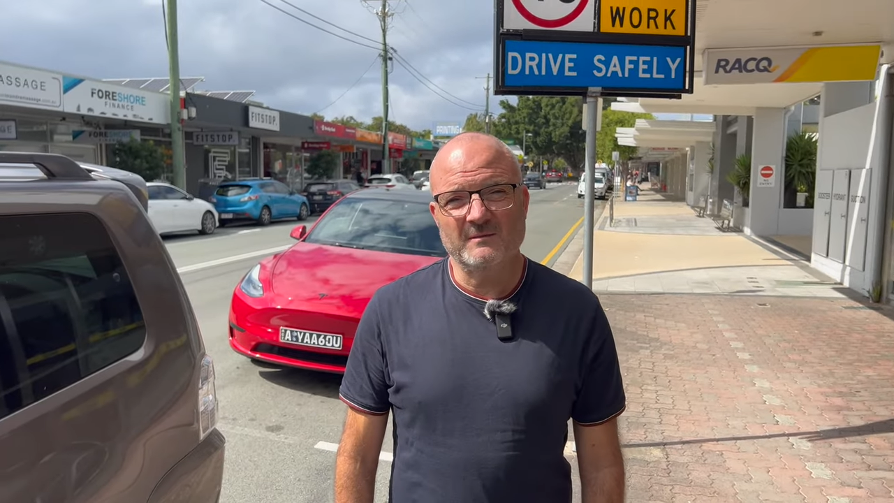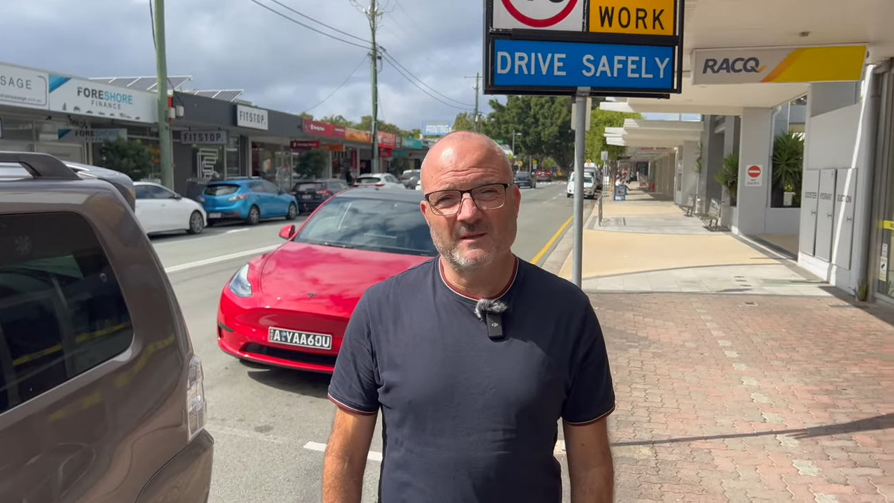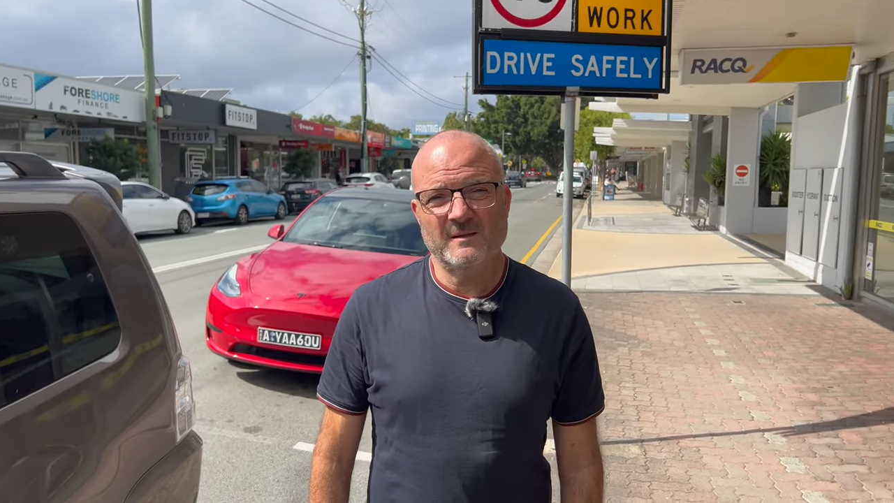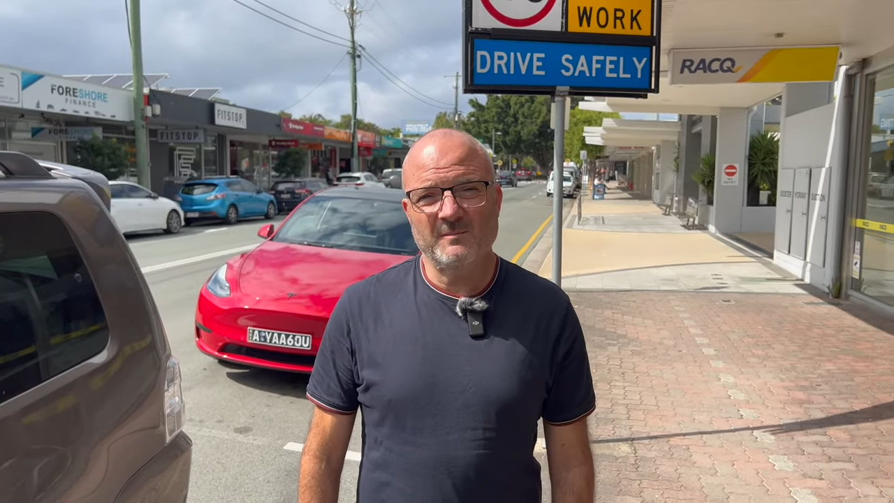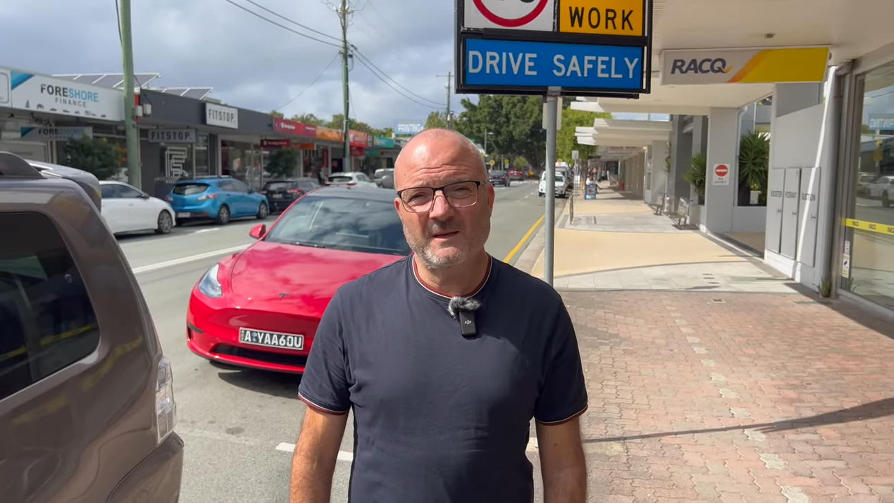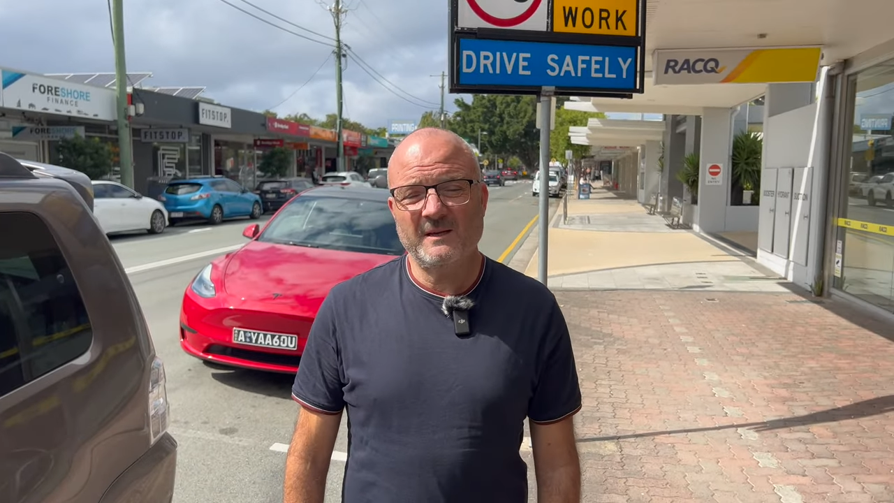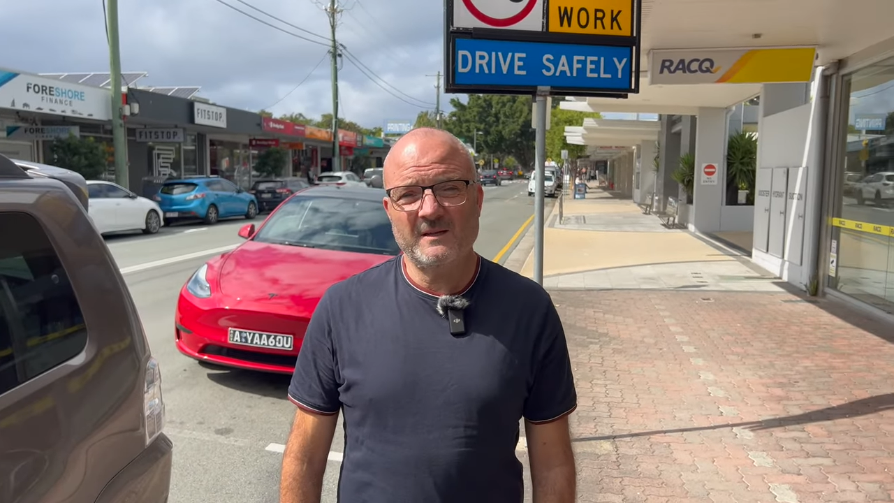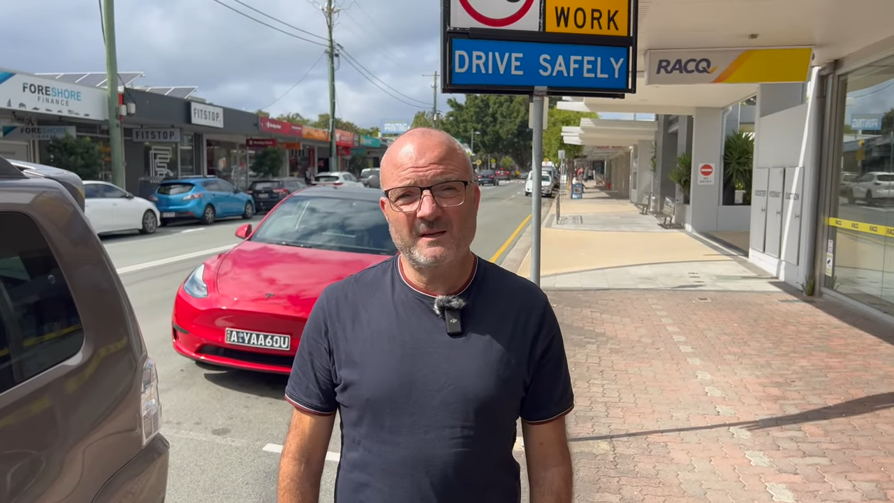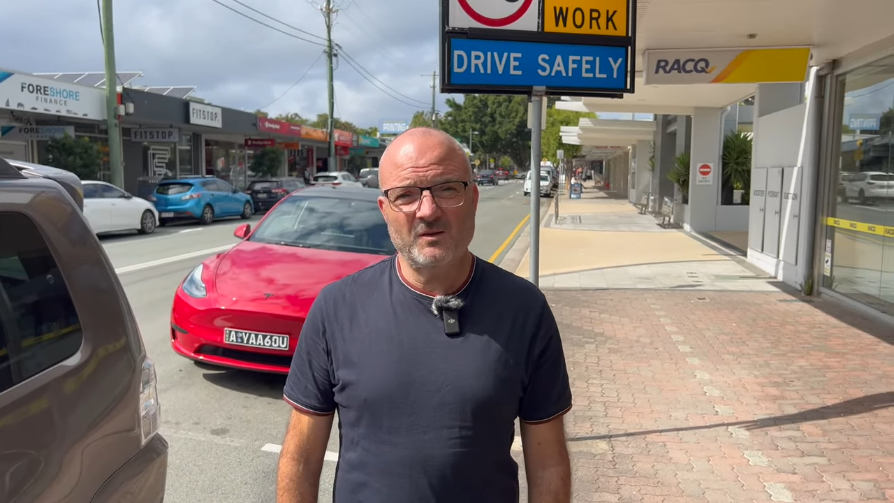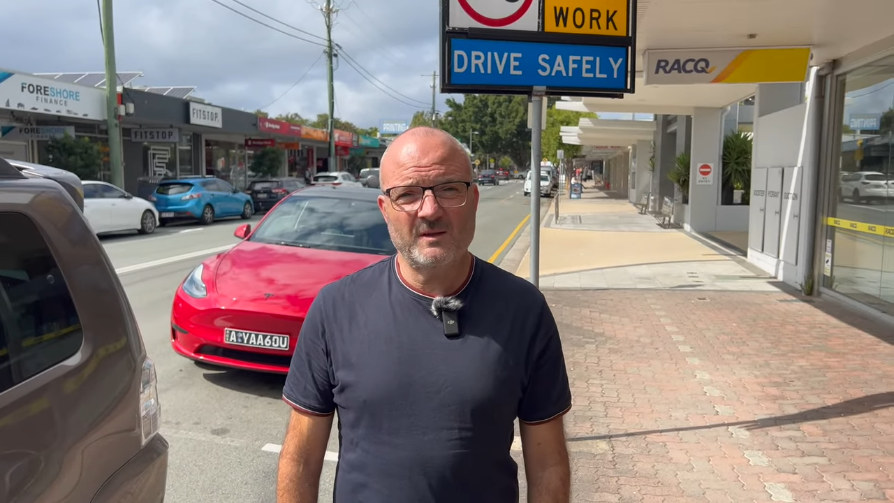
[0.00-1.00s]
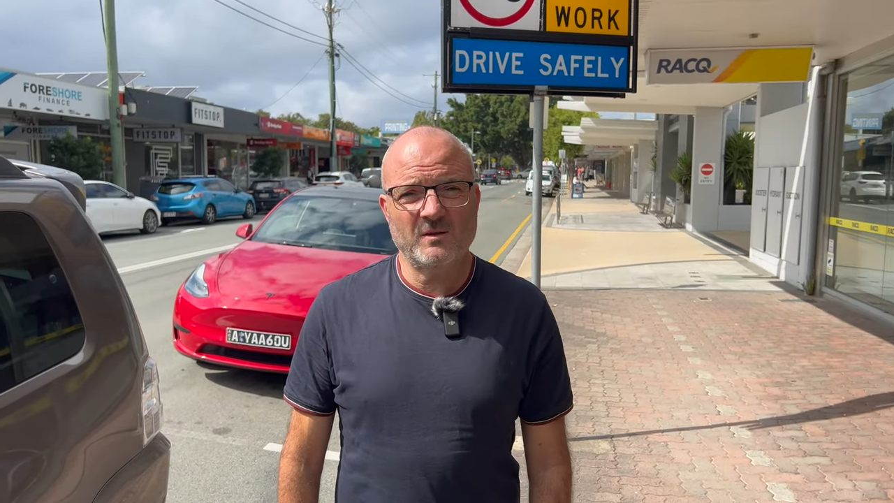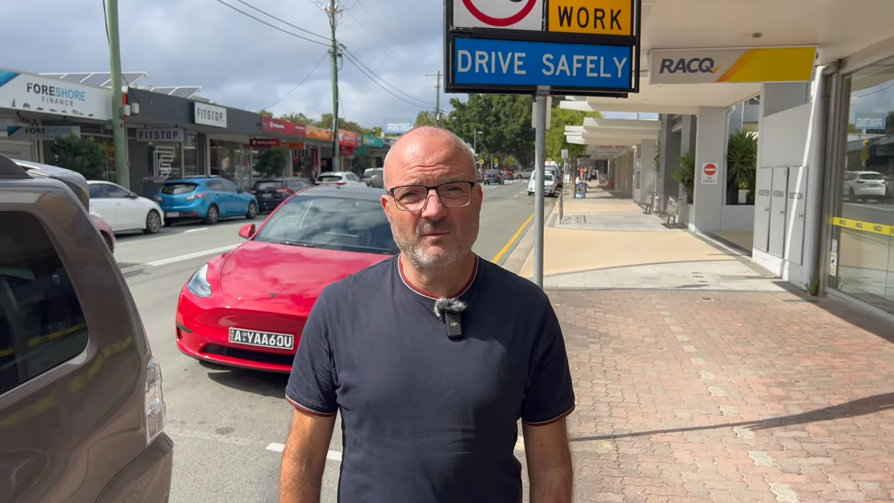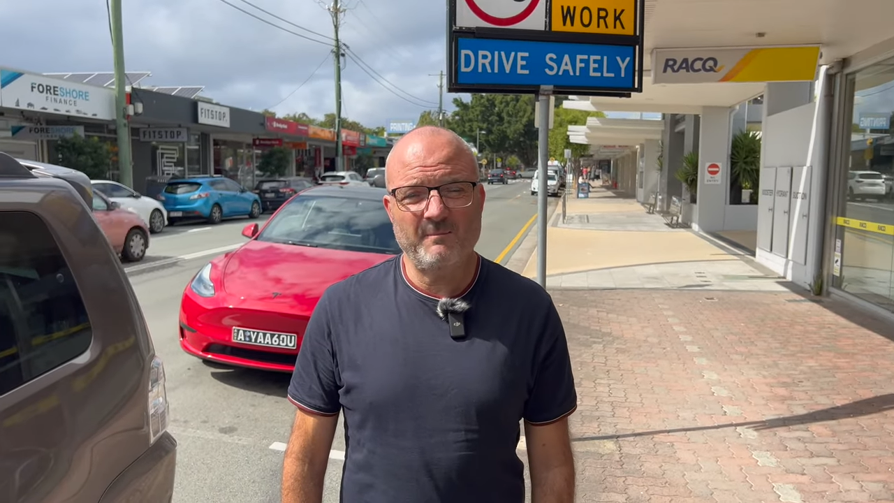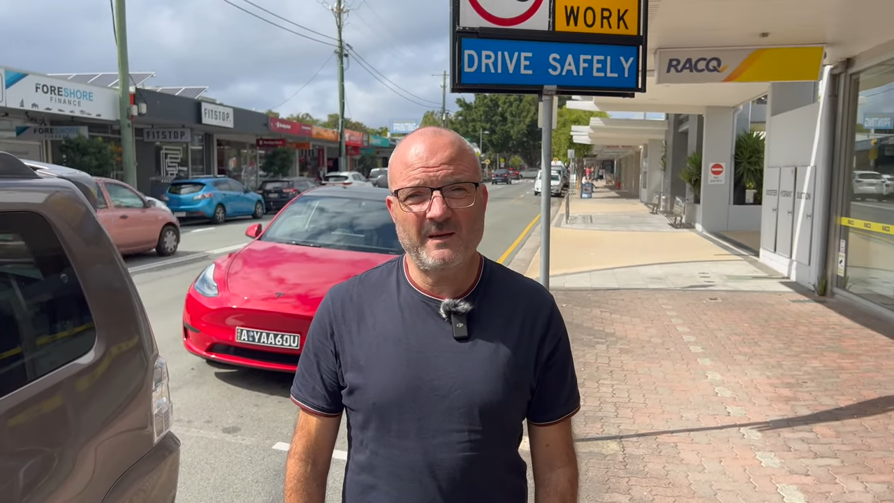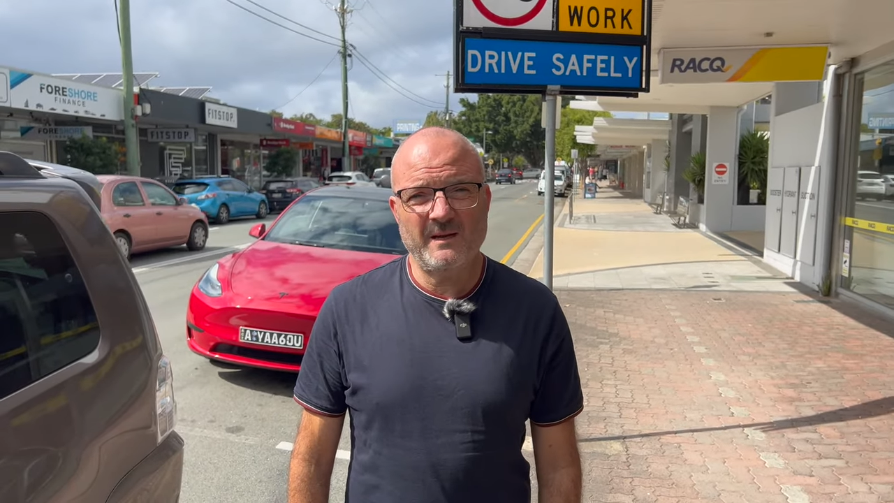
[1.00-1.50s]
it's a bit easier just to
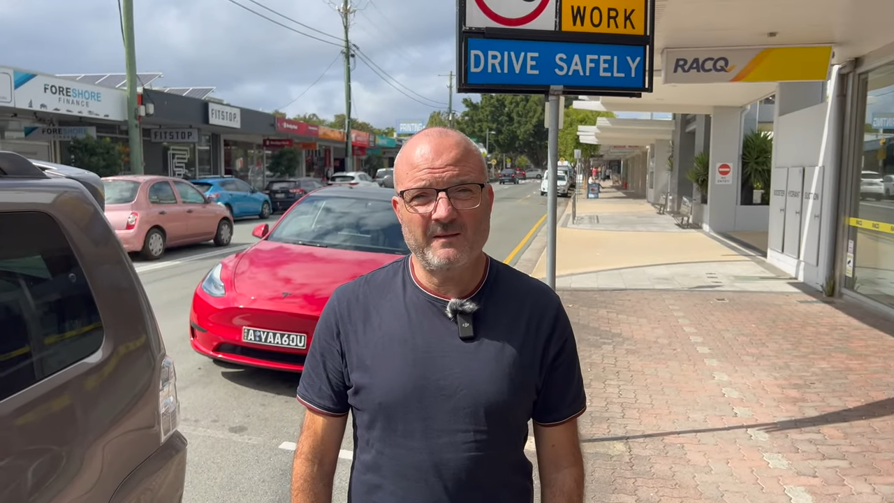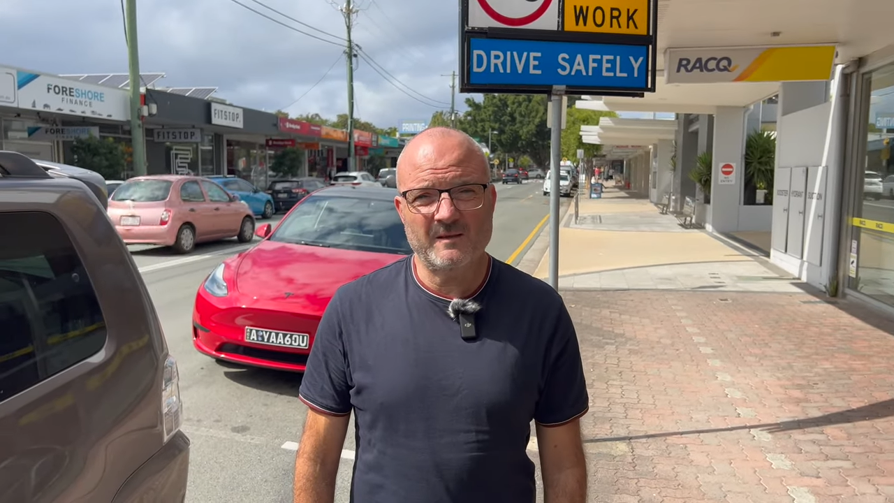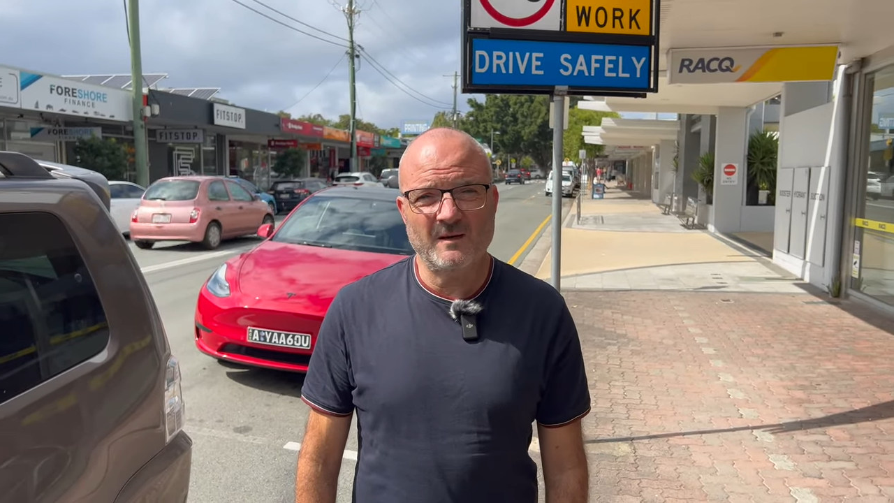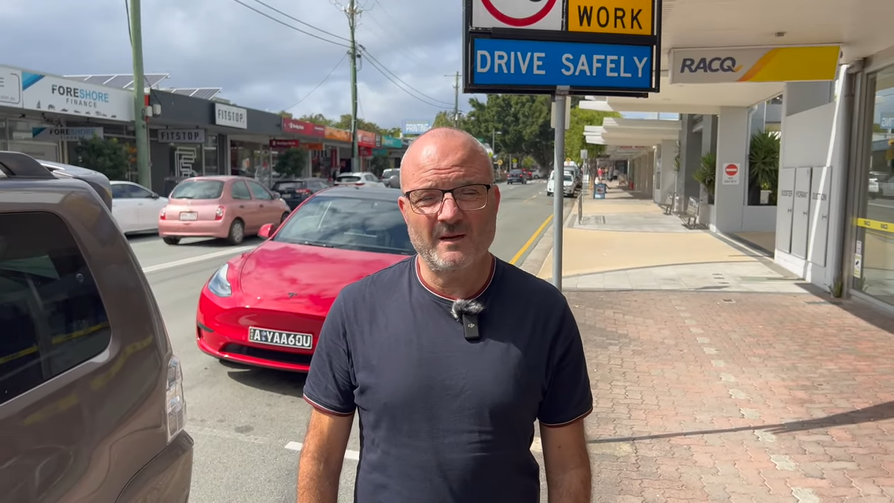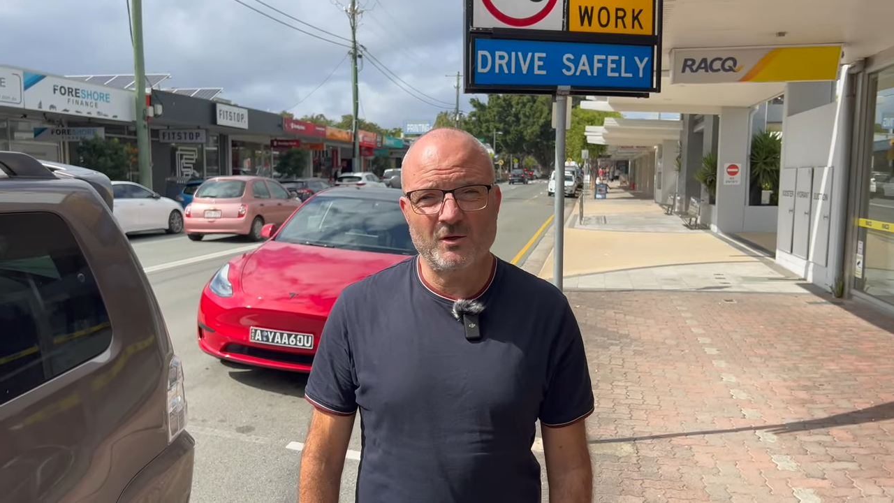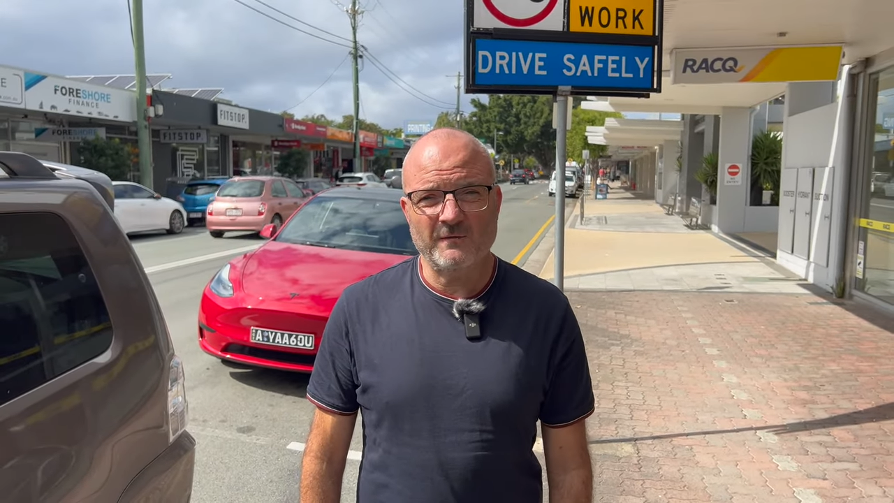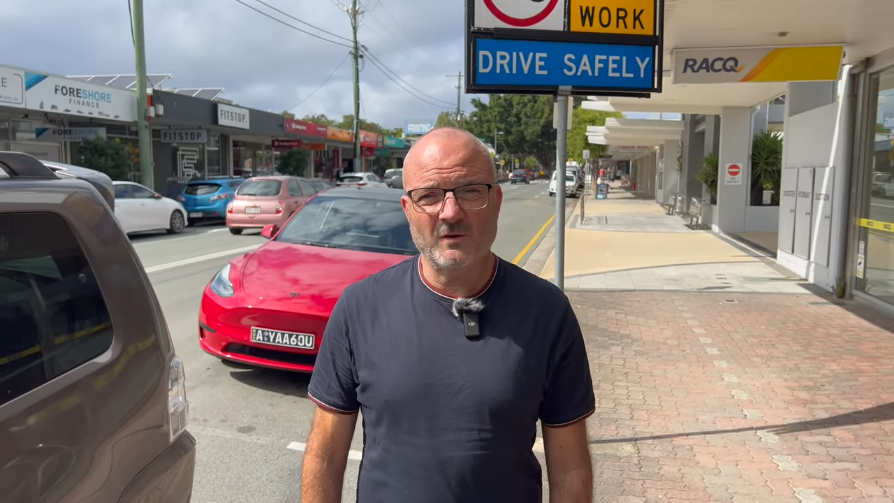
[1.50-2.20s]
repair the tire you've